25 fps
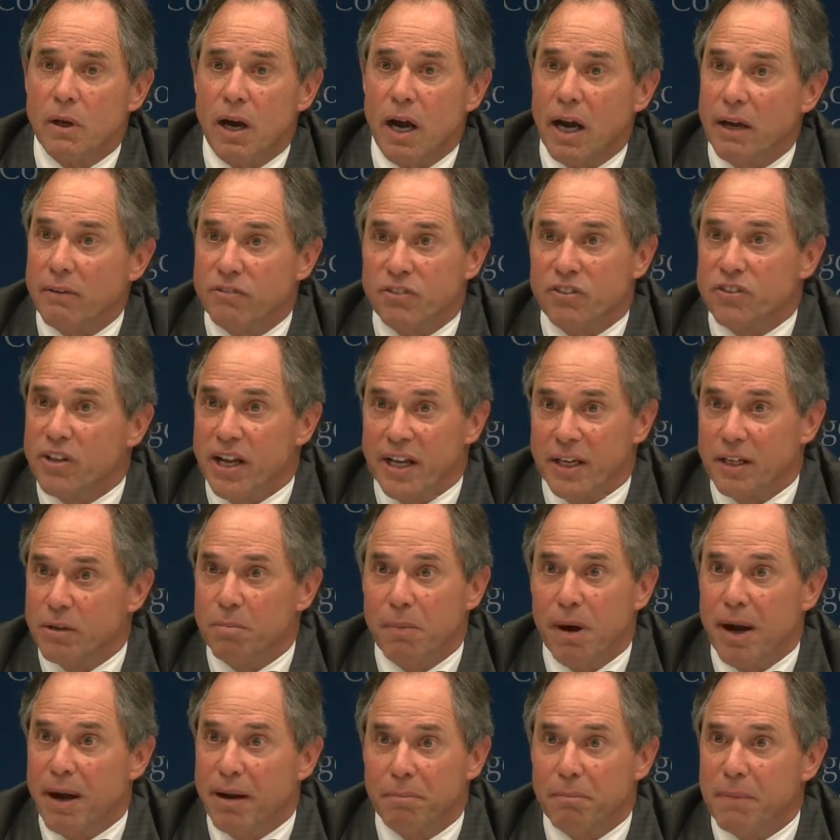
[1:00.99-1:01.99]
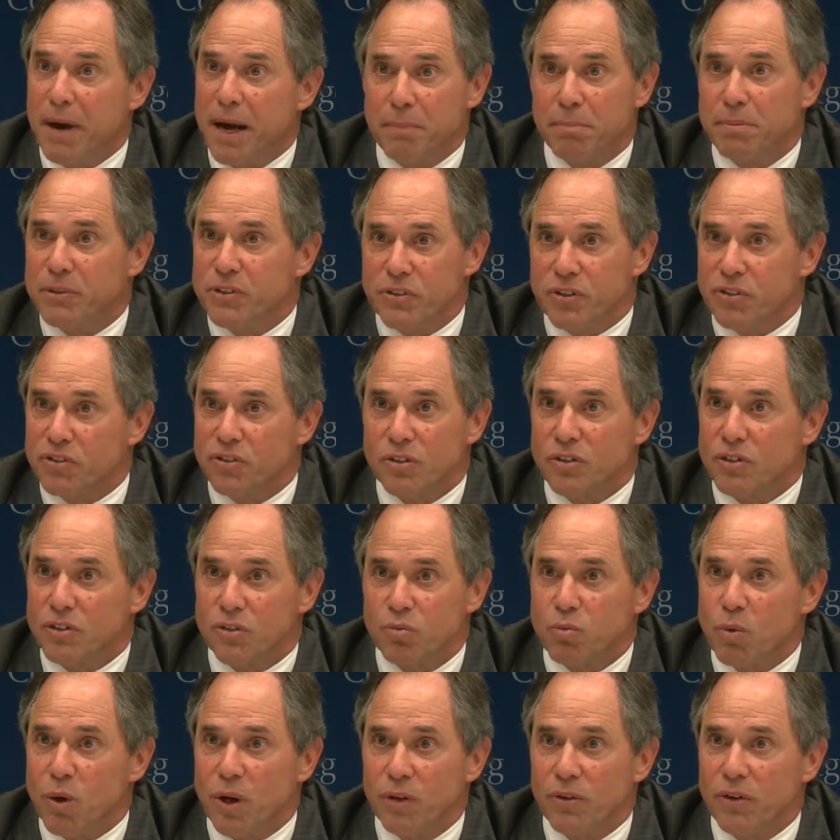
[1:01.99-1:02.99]
I've stated my position
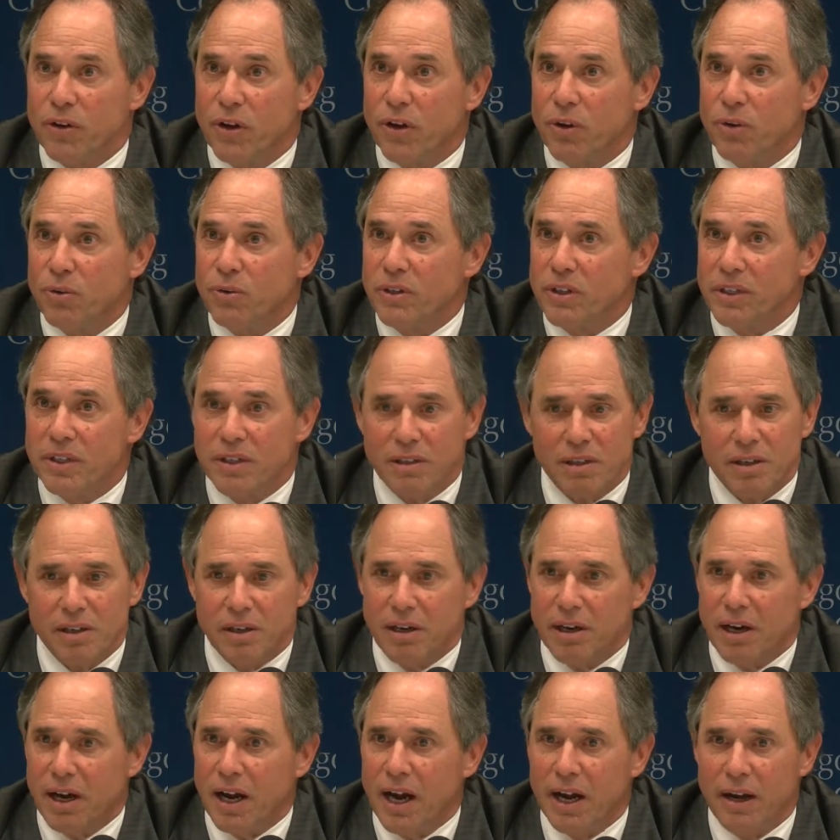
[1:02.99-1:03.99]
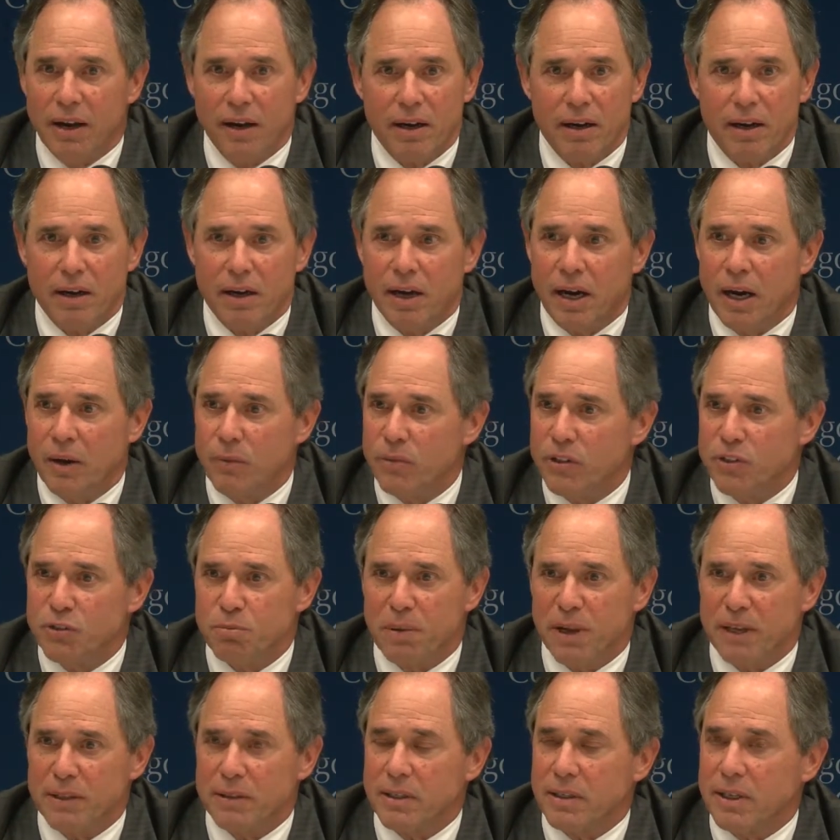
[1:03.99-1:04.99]
is well known, and I
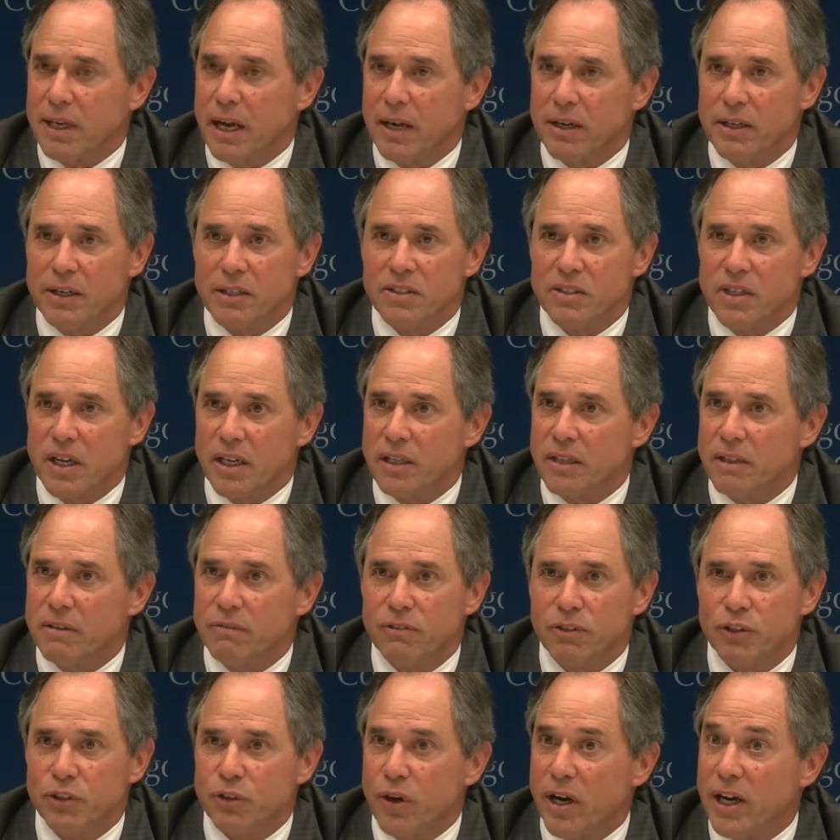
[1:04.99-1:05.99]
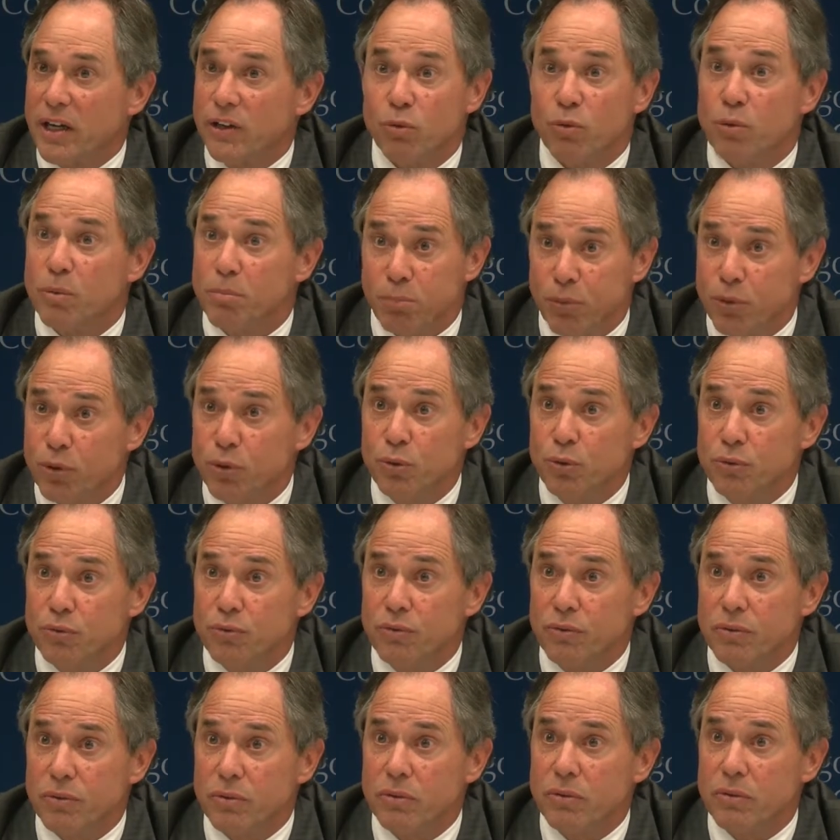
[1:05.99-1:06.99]
respect the county executive for trying to
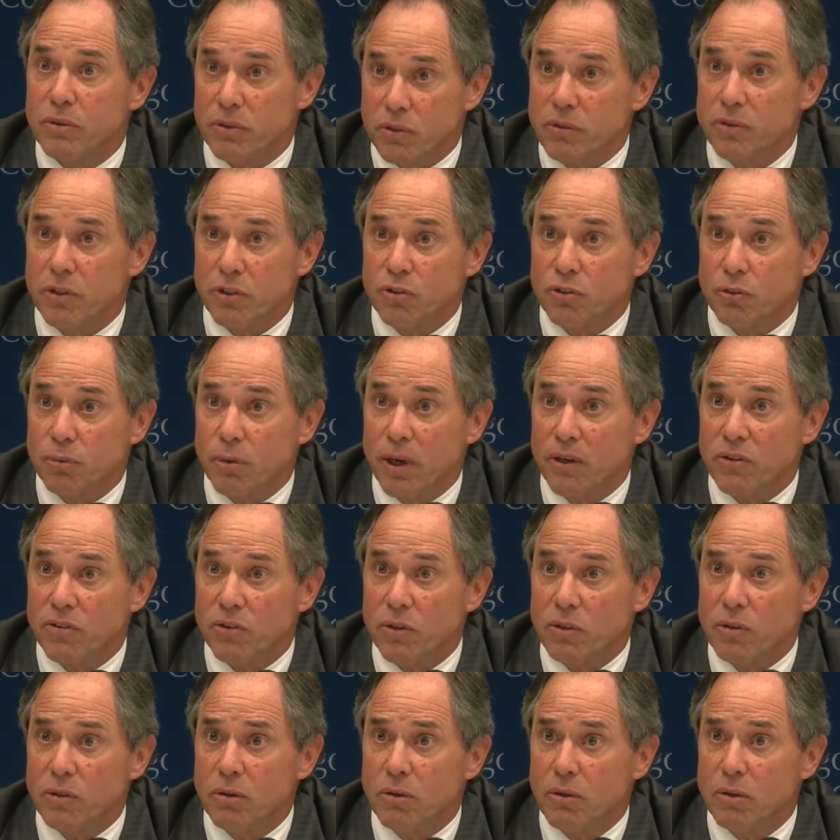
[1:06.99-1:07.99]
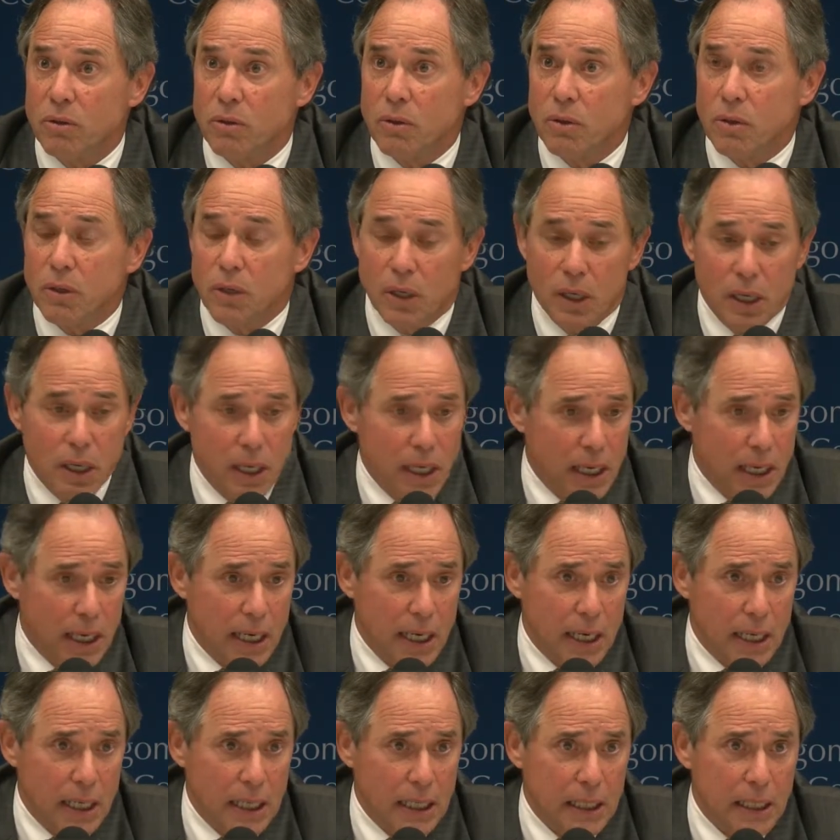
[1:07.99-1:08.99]
improve the situation,
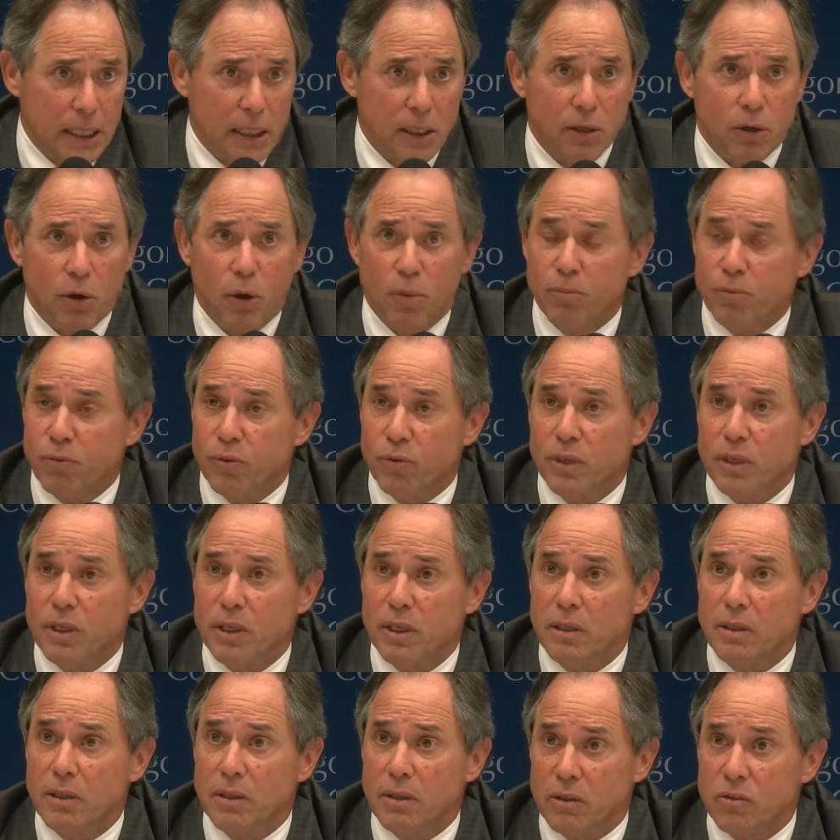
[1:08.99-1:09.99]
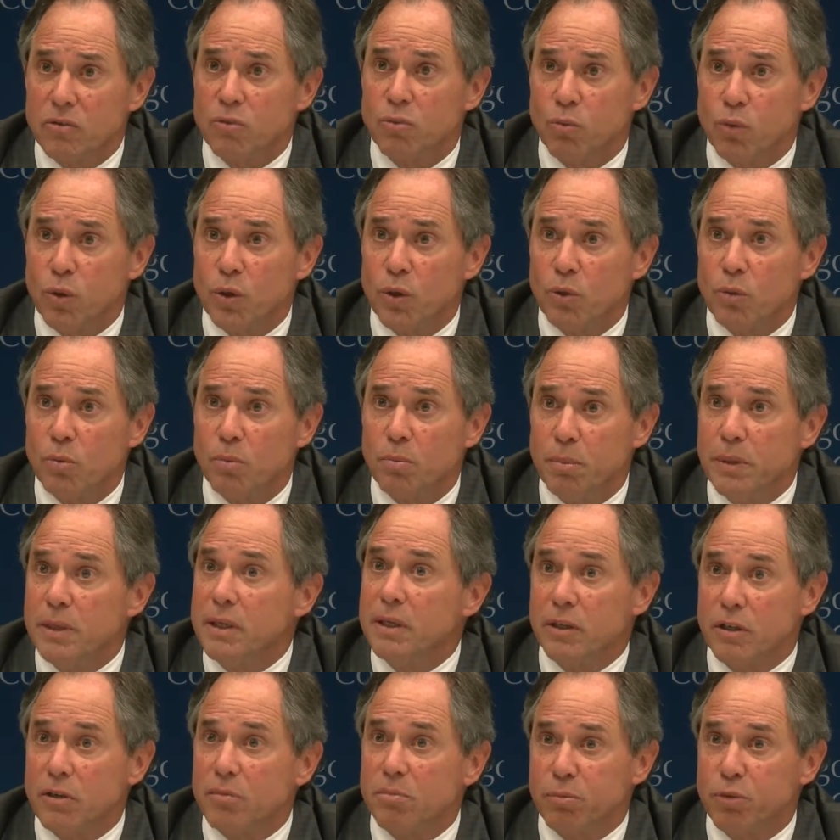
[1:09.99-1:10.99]
and hopefully this will be an